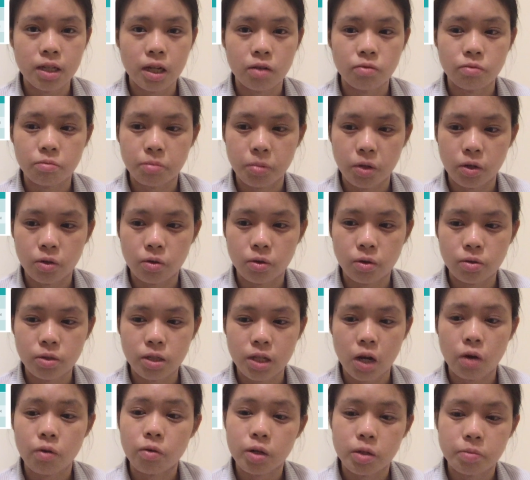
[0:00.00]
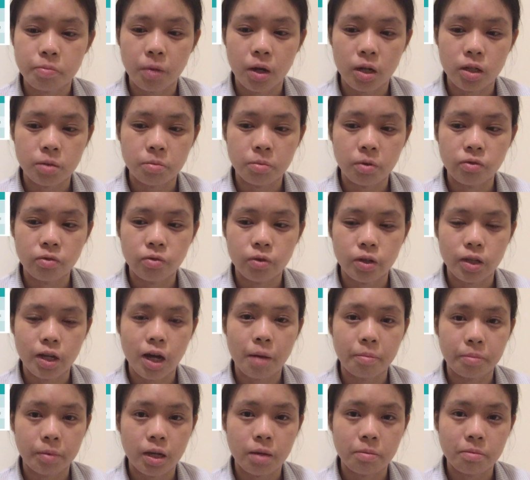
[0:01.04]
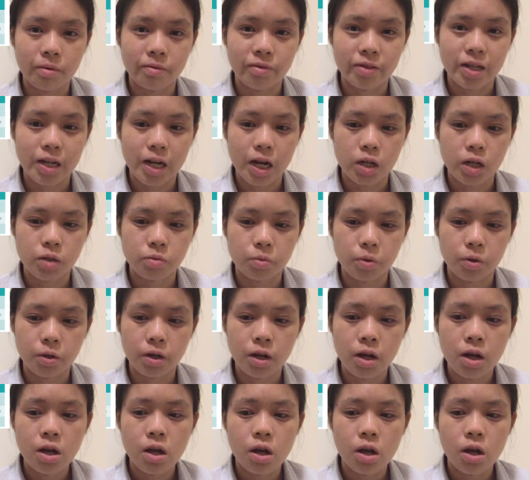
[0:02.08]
and bureaus that are responsible for the upkeep of the dashboard